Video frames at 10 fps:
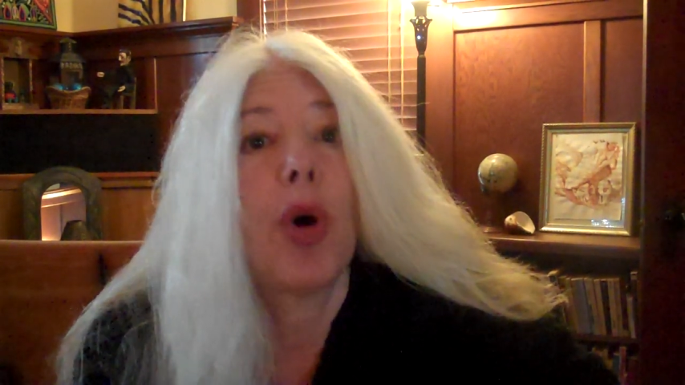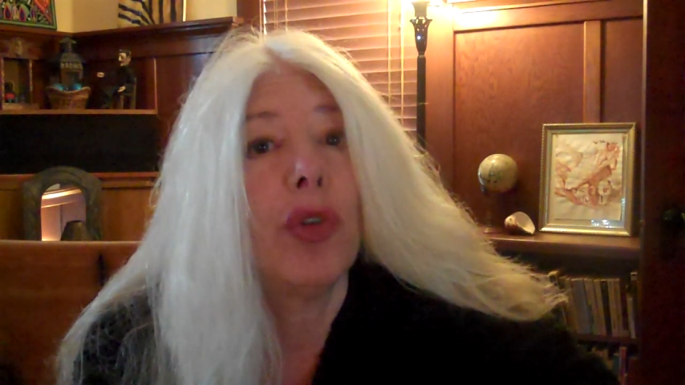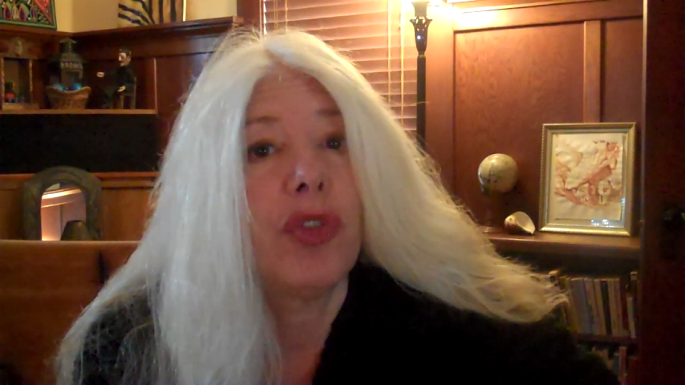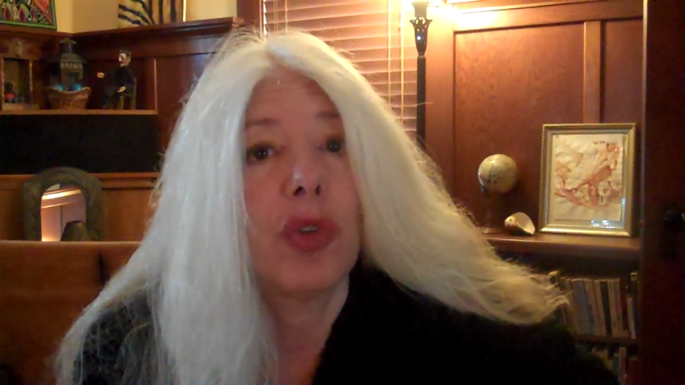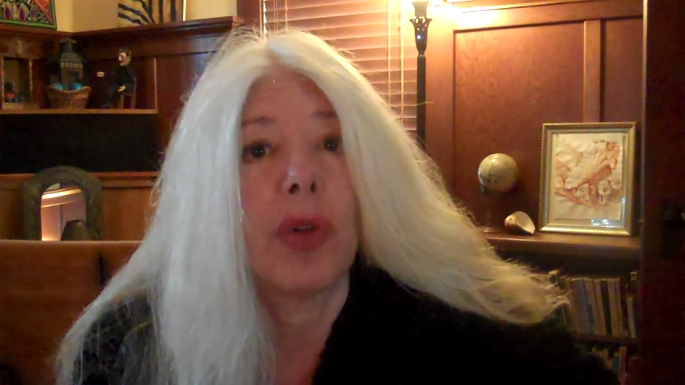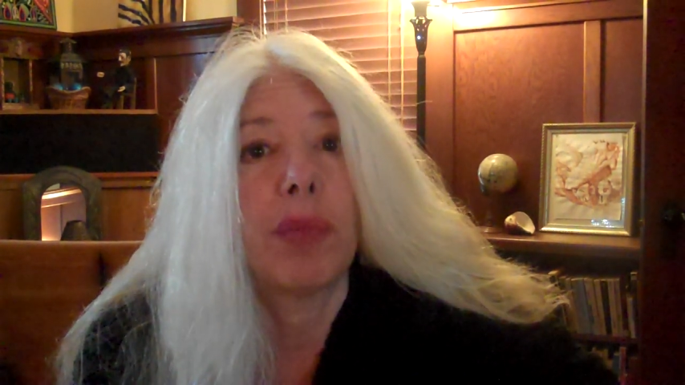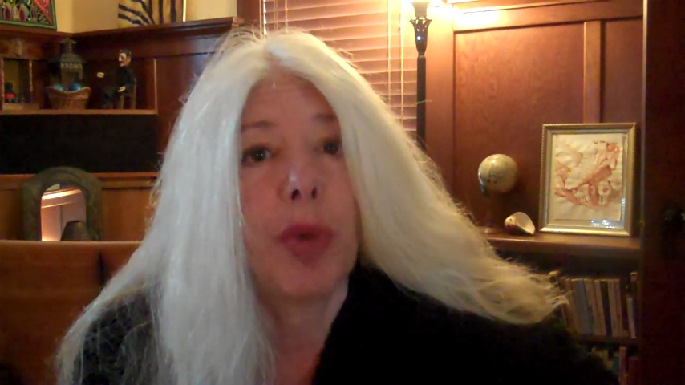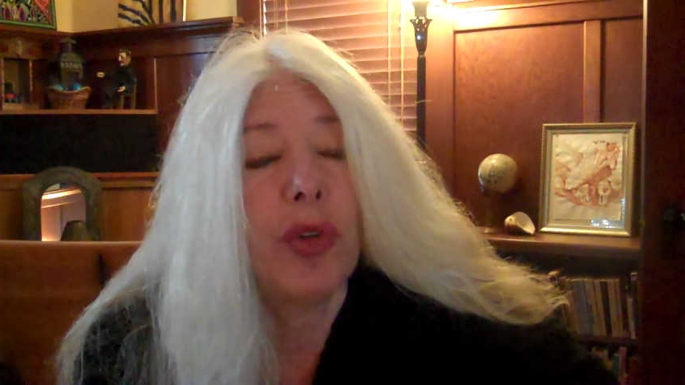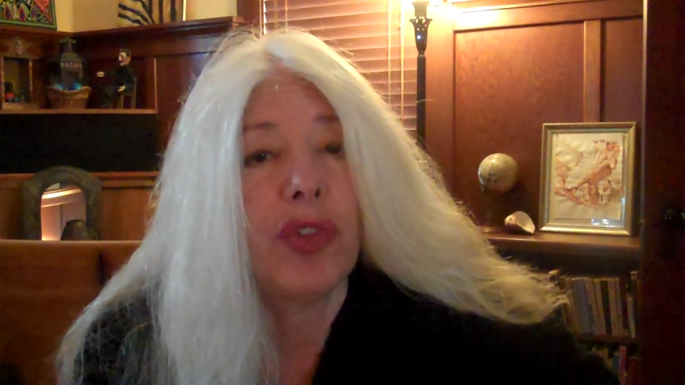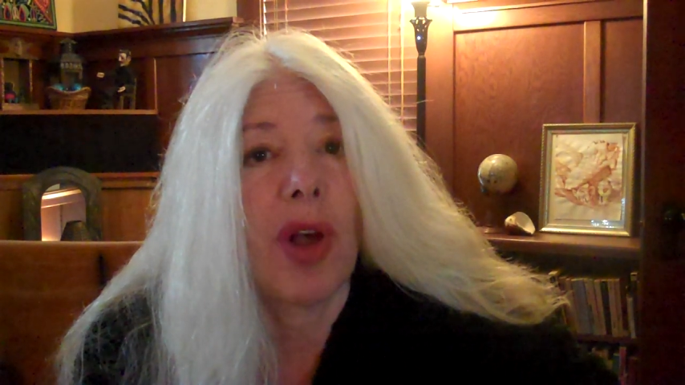post
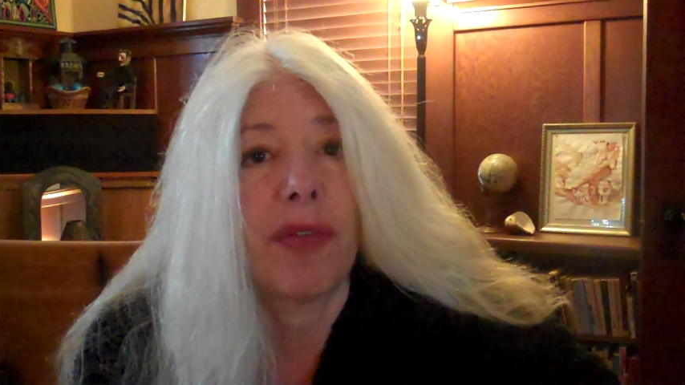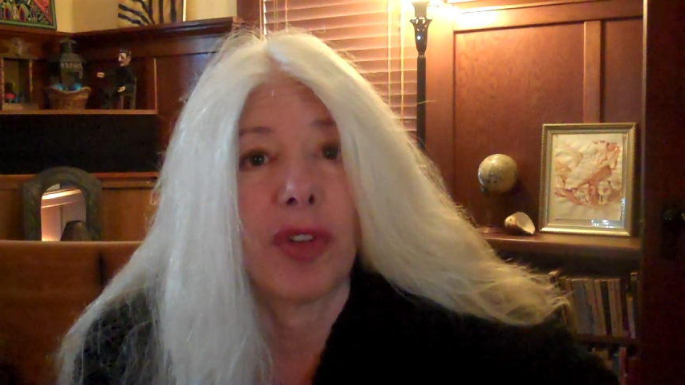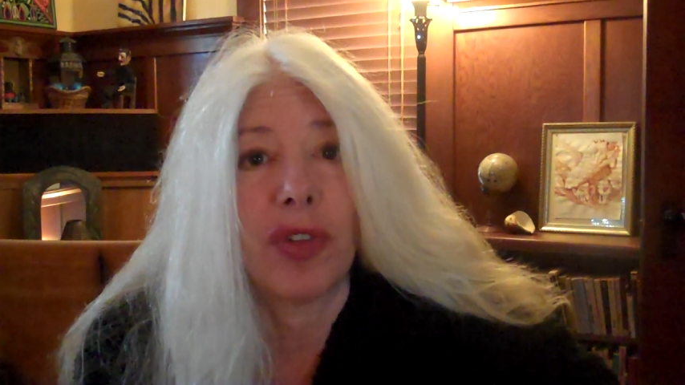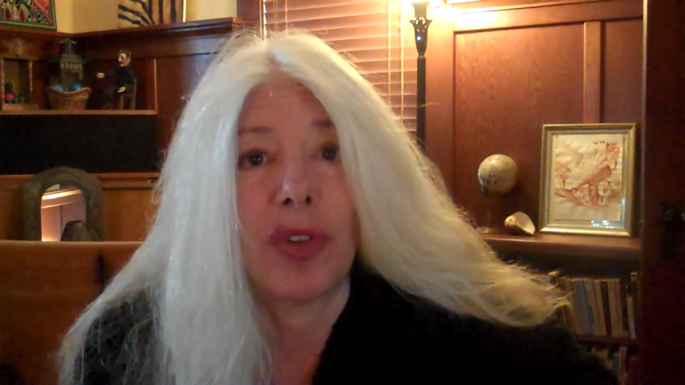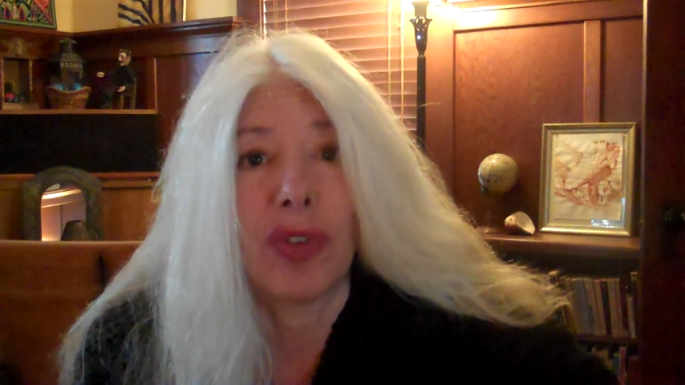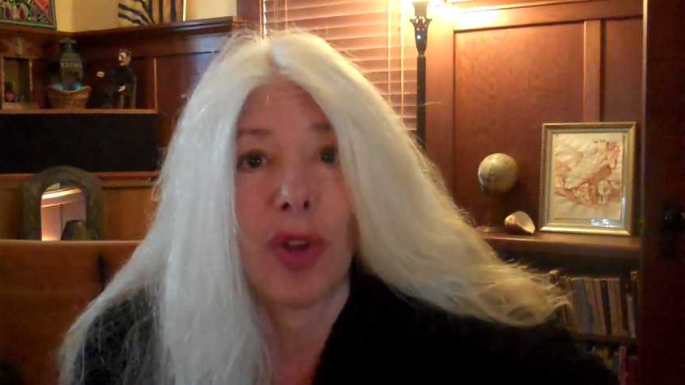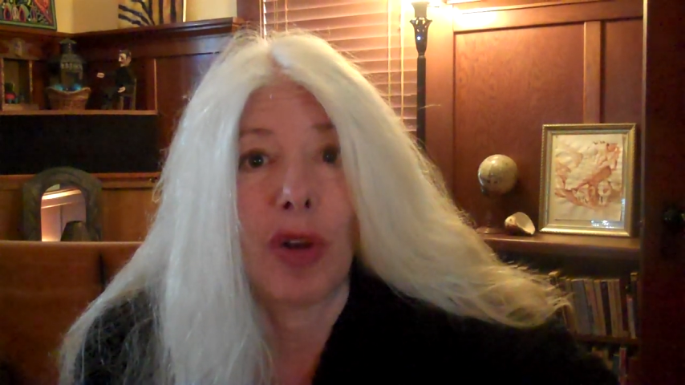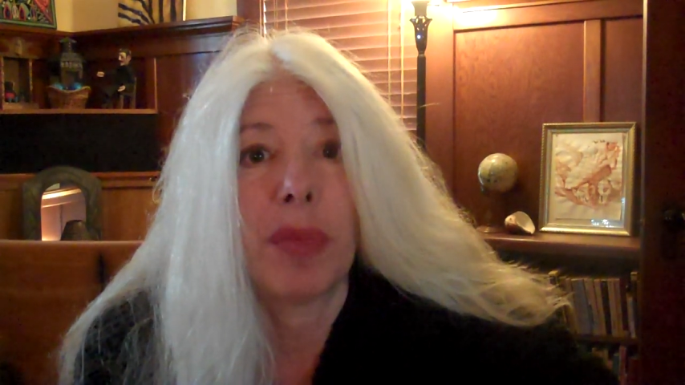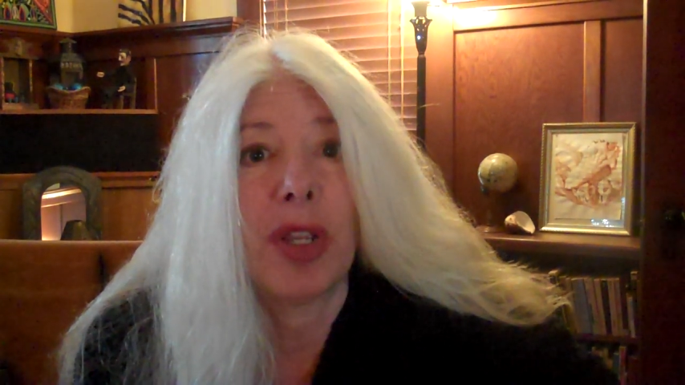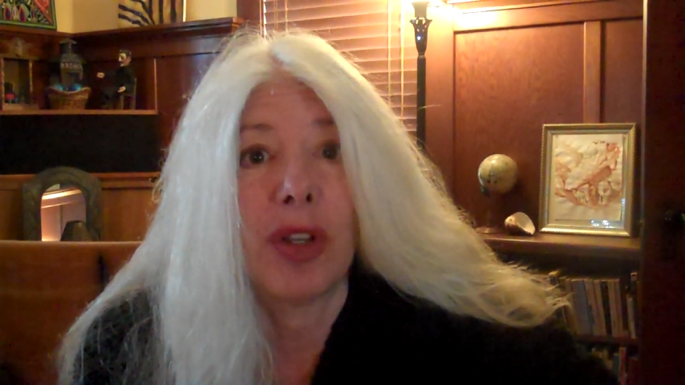offices
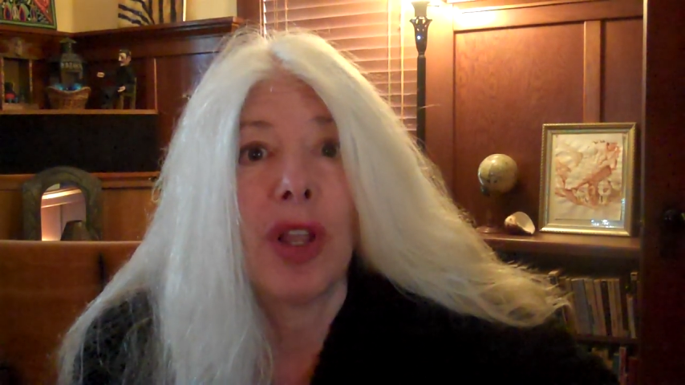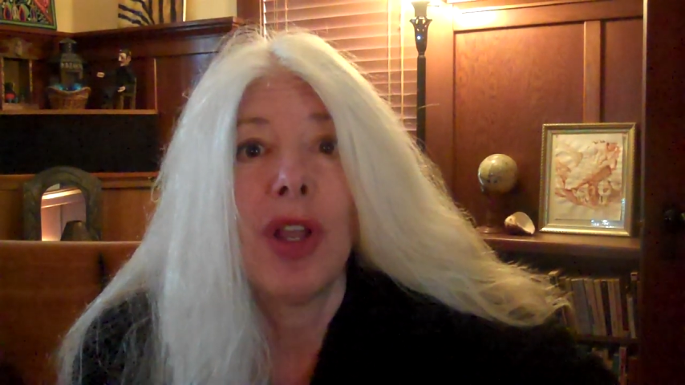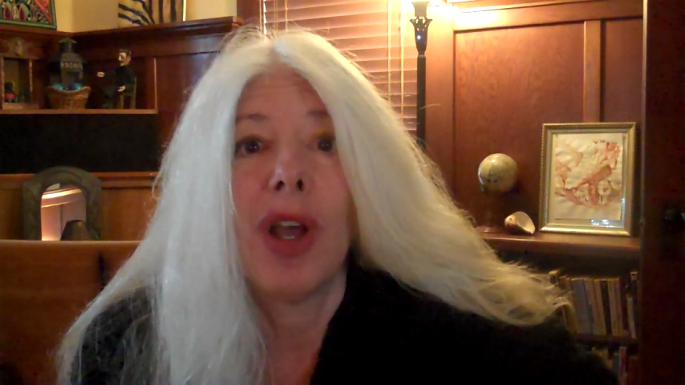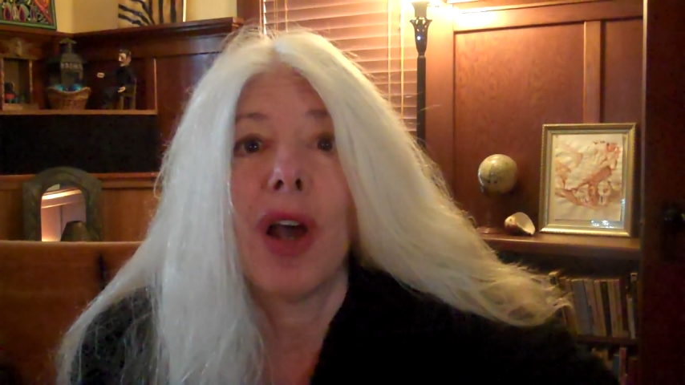are being